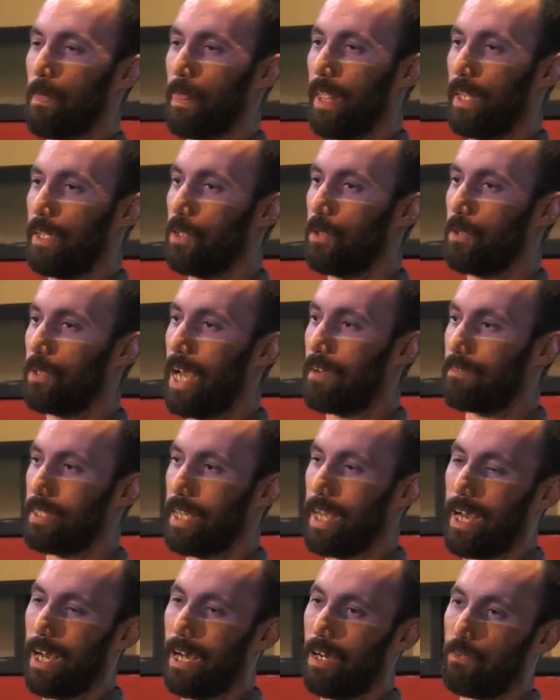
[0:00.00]
And you don't have to
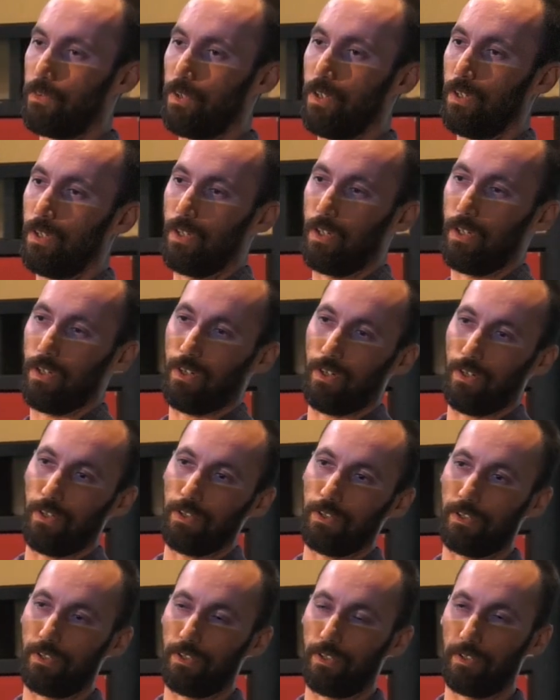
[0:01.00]
have
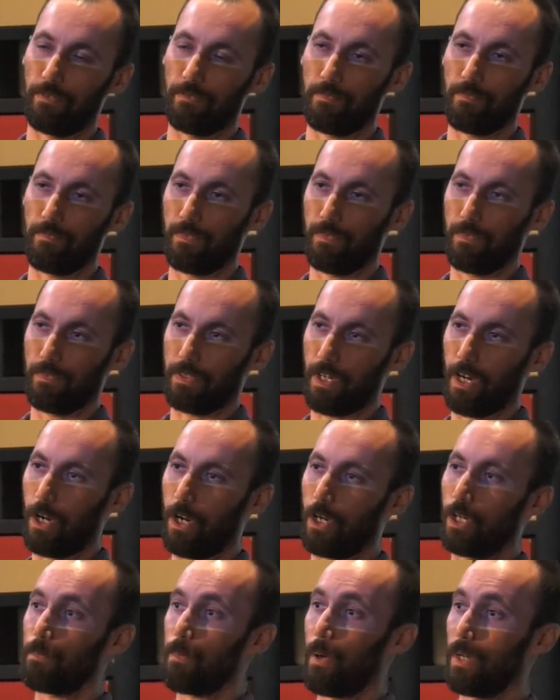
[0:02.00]
all the
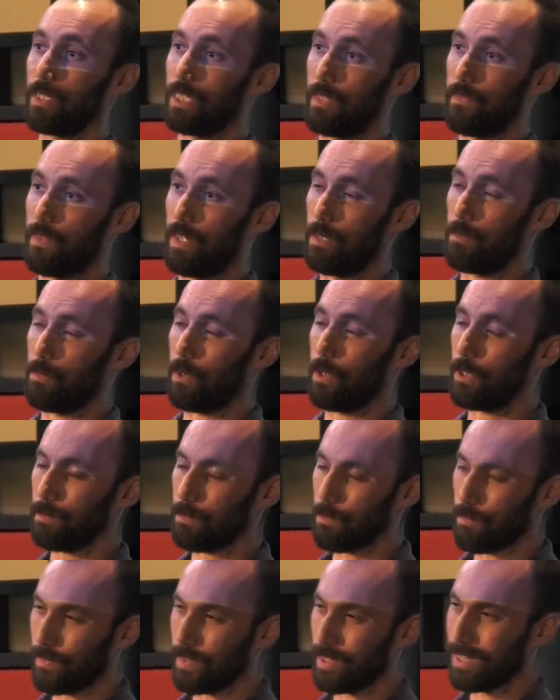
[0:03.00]
hard parts of it anymore.
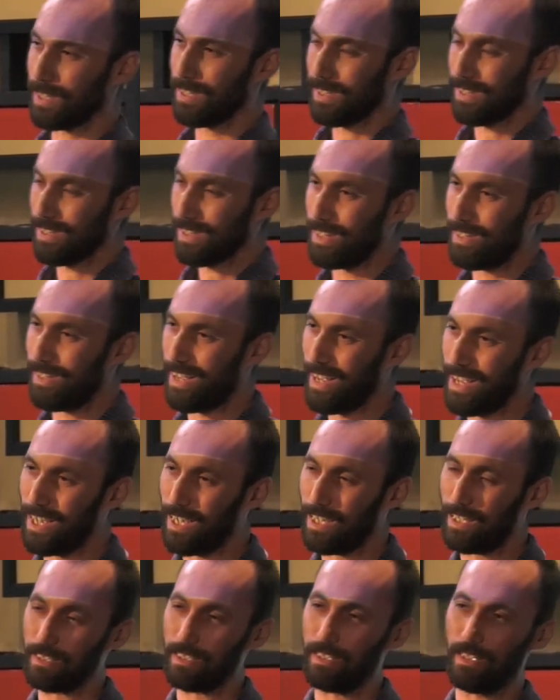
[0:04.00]

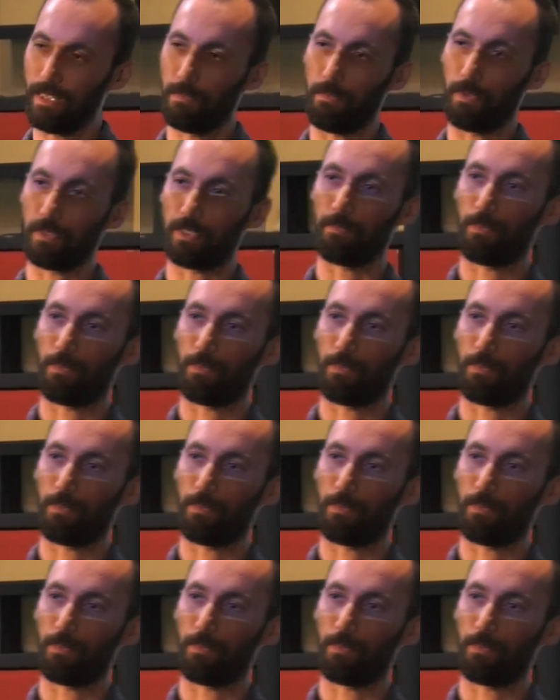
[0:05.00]
And most